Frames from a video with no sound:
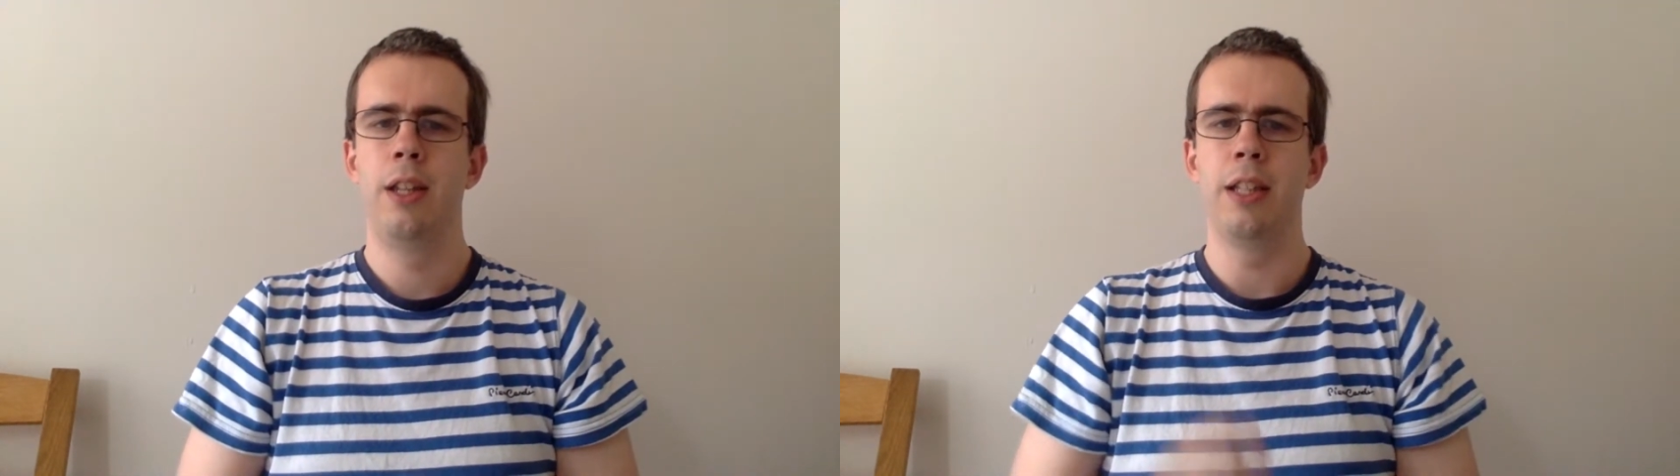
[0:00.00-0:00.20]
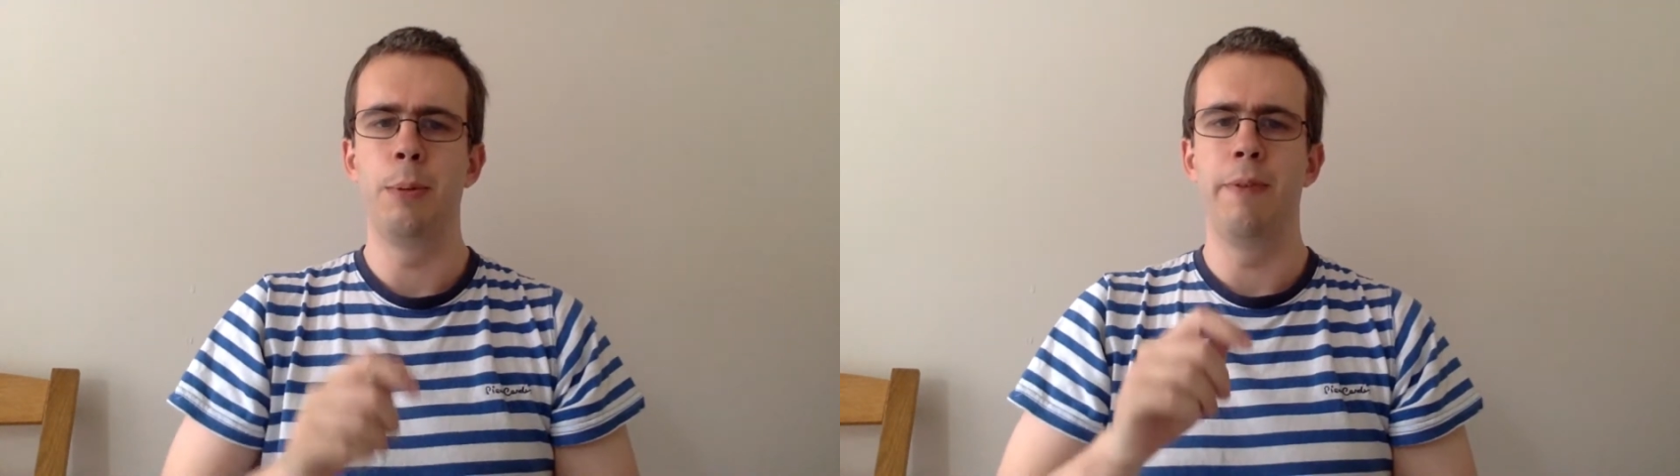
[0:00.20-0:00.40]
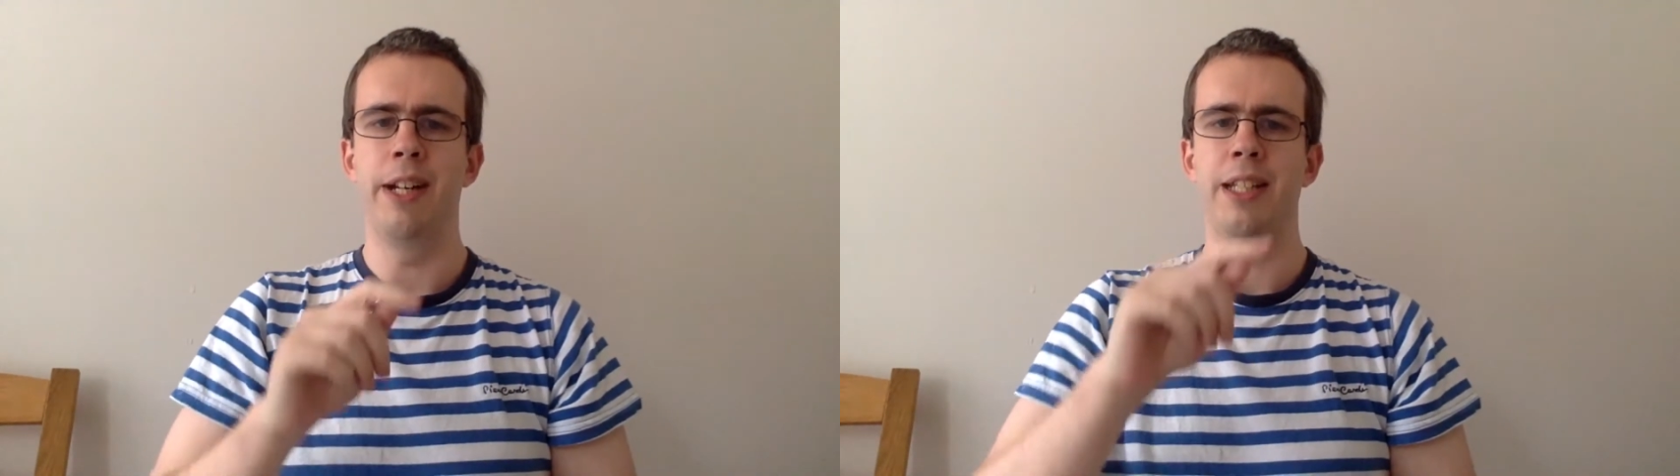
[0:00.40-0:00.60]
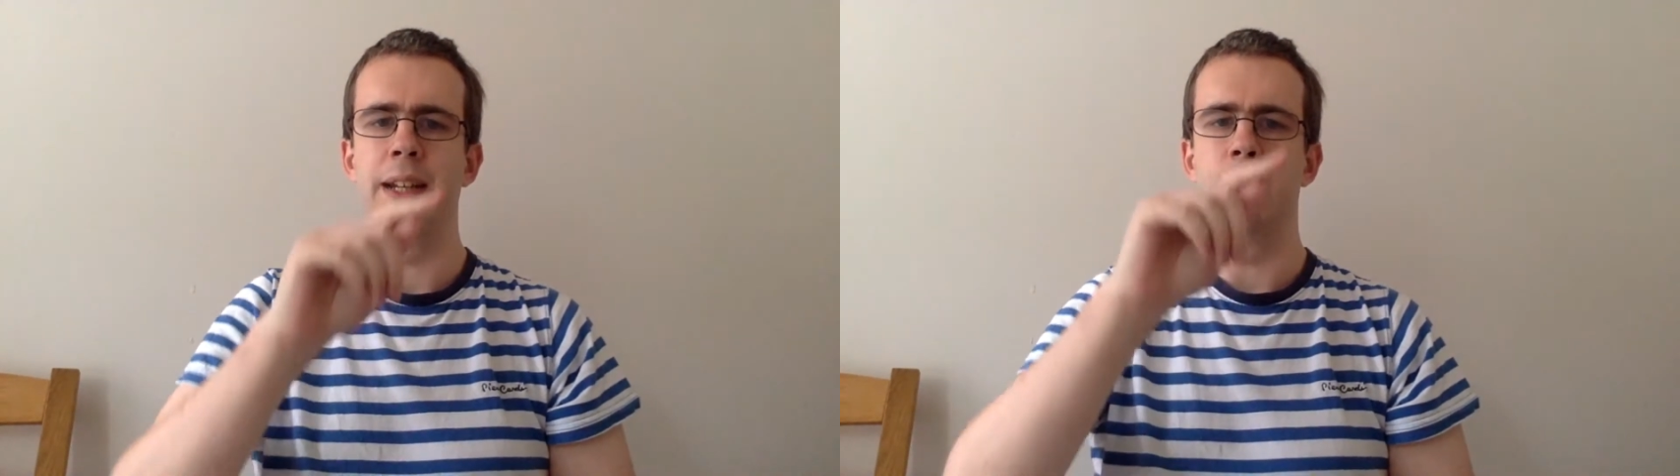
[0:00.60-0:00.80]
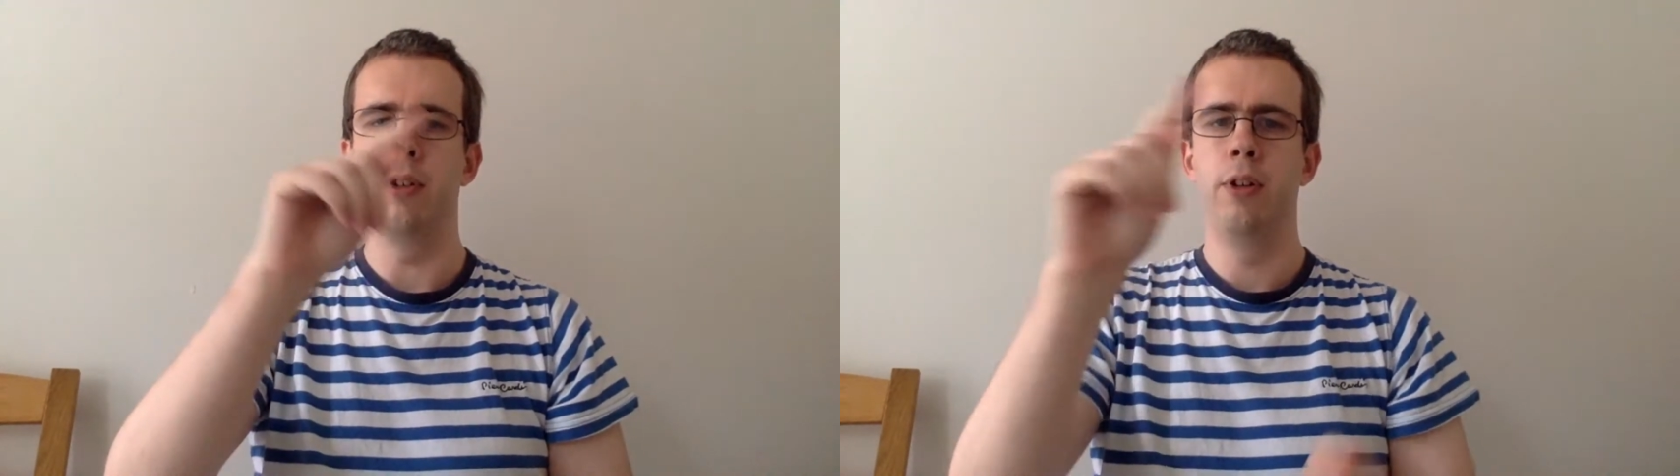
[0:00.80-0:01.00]
Let's put that
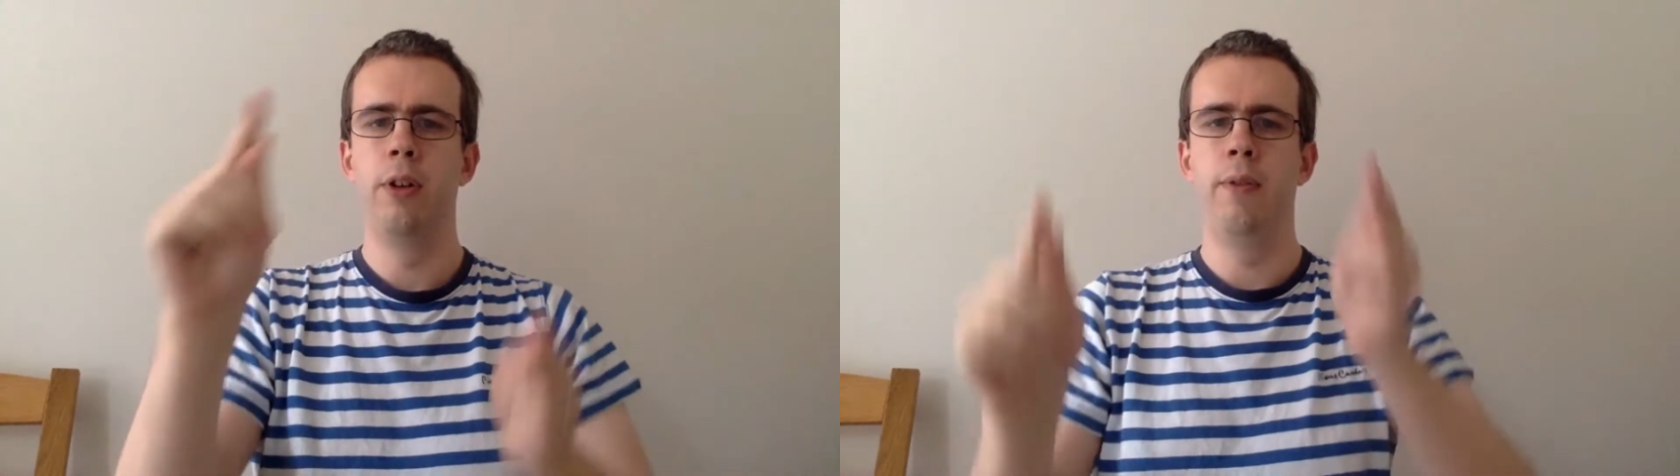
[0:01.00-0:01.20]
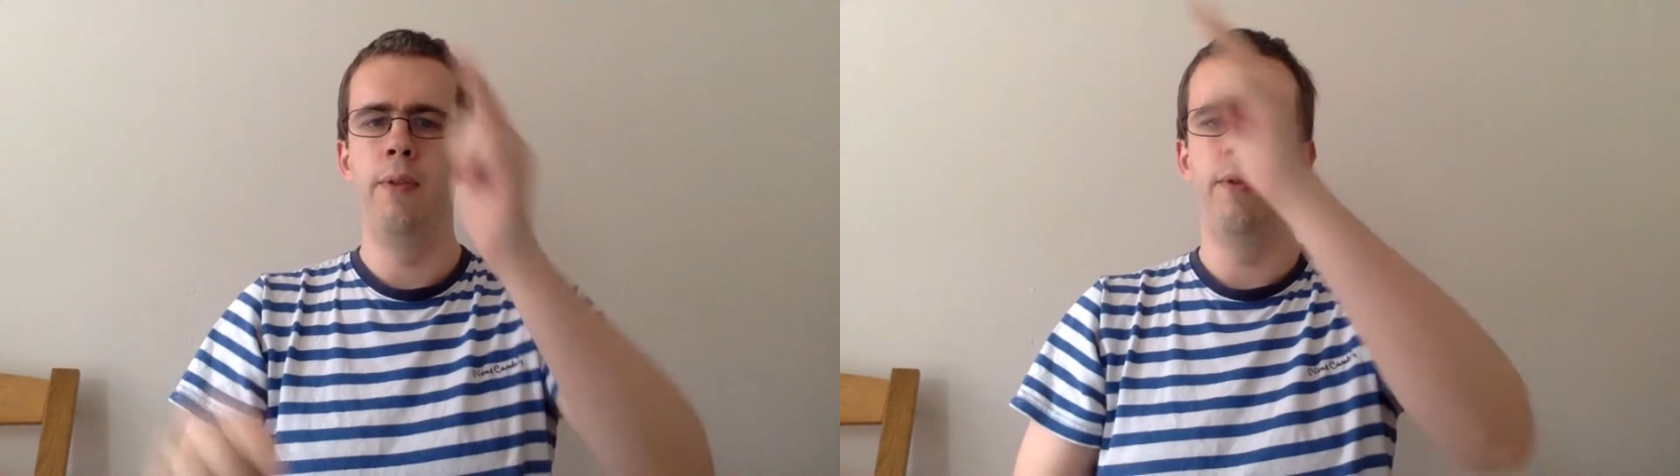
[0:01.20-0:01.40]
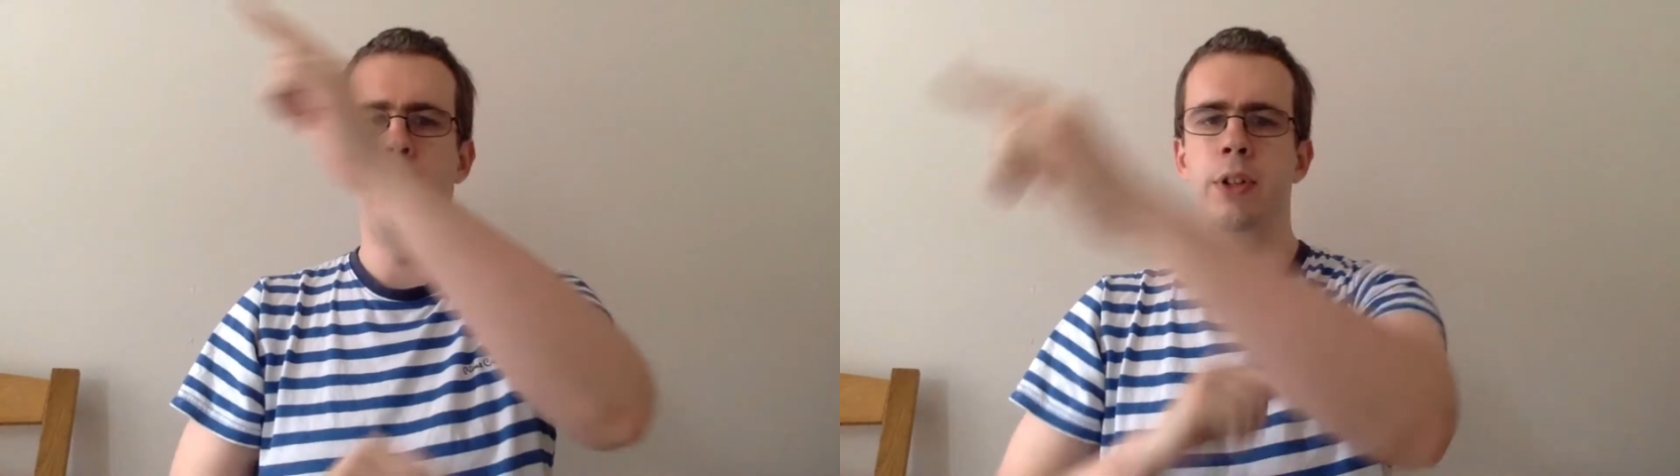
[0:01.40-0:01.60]
together. The